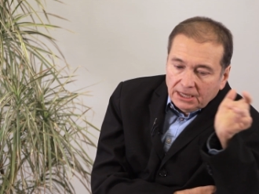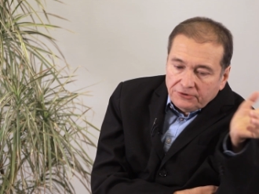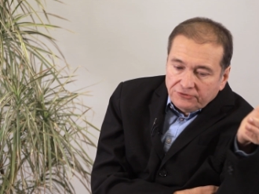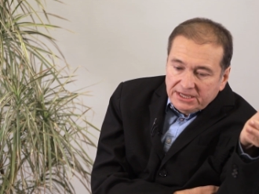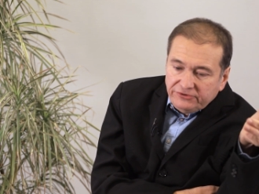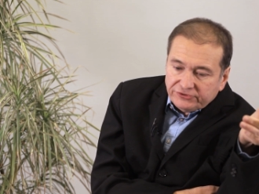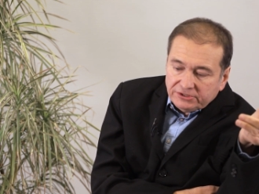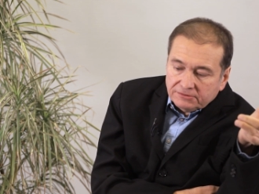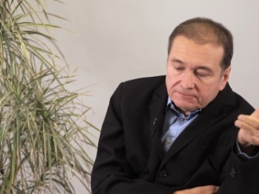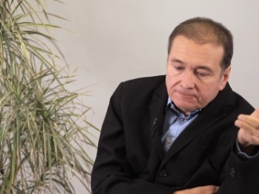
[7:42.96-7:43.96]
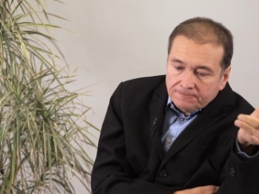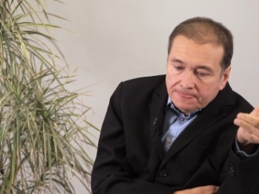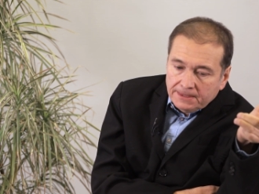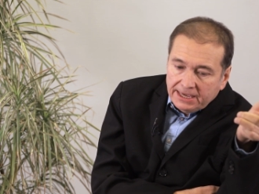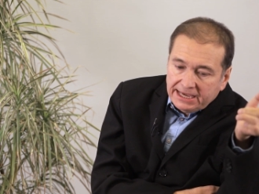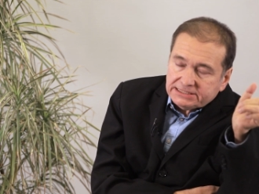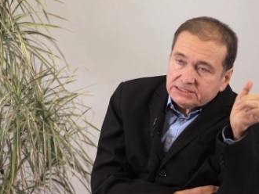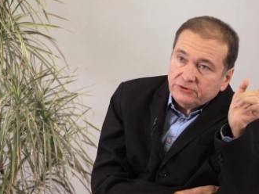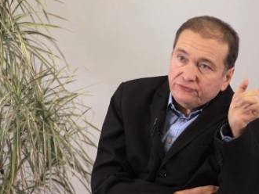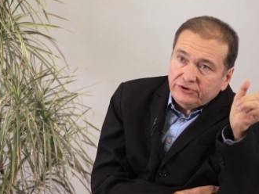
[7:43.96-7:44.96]
A raven has
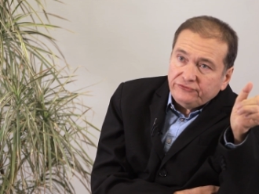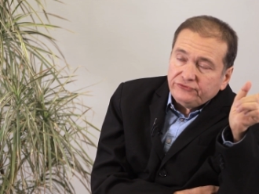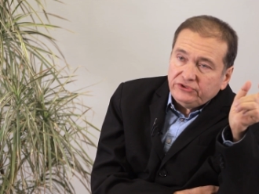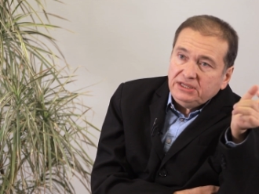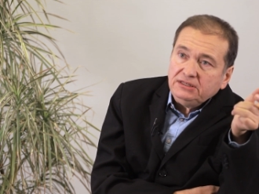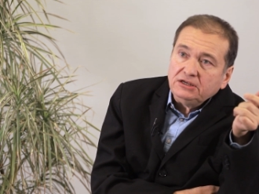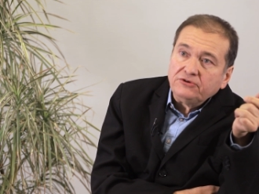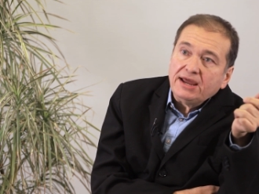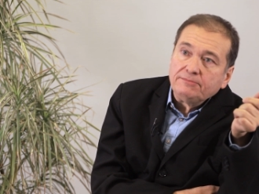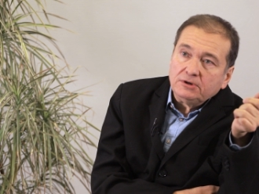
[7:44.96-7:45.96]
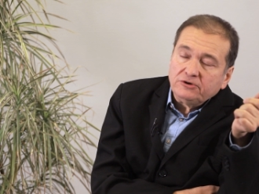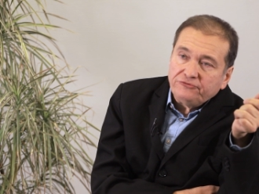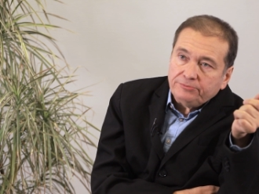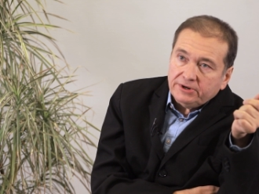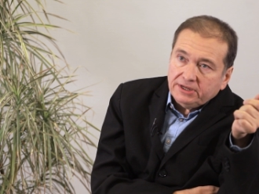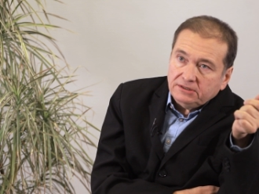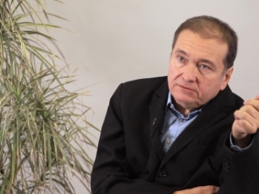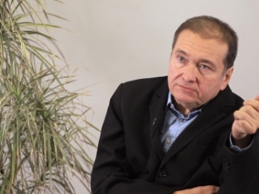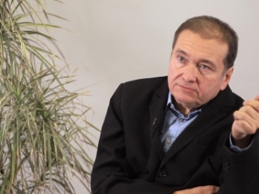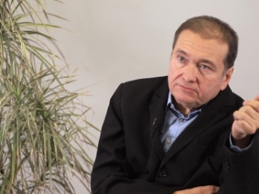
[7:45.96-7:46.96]
15 gram of brain.
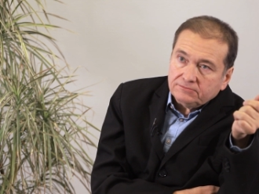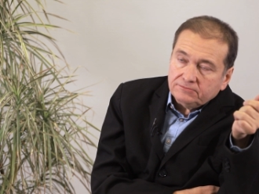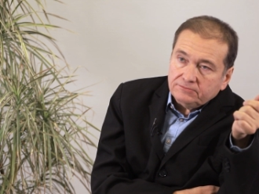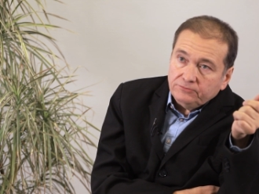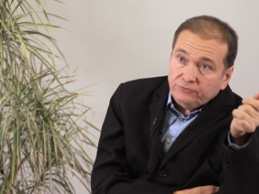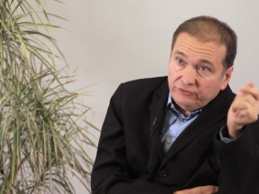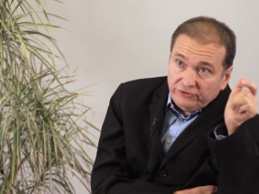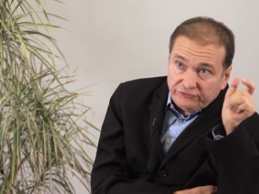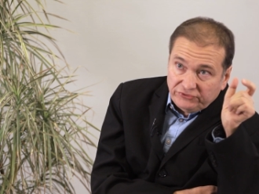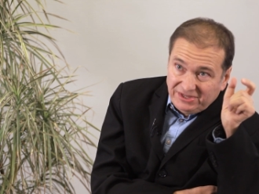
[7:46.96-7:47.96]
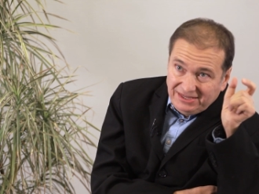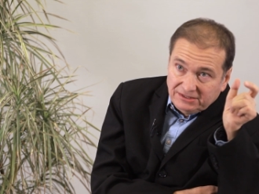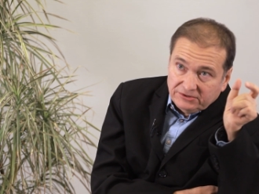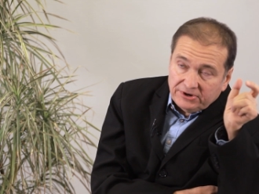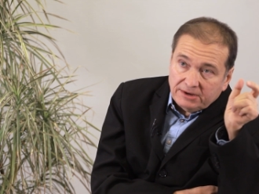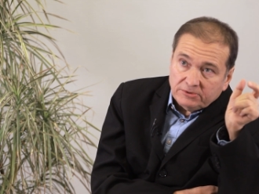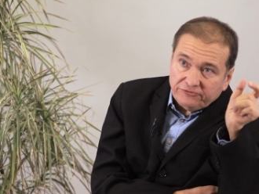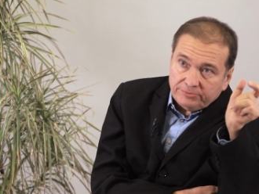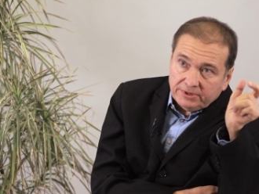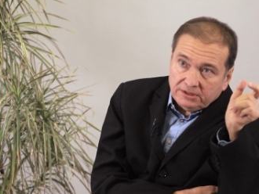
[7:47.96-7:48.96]
15 gram
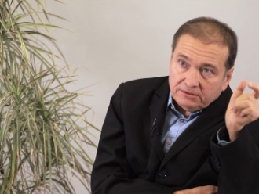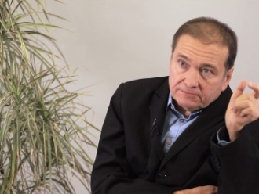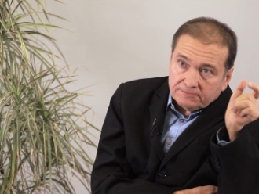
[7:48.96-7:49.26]
of brain.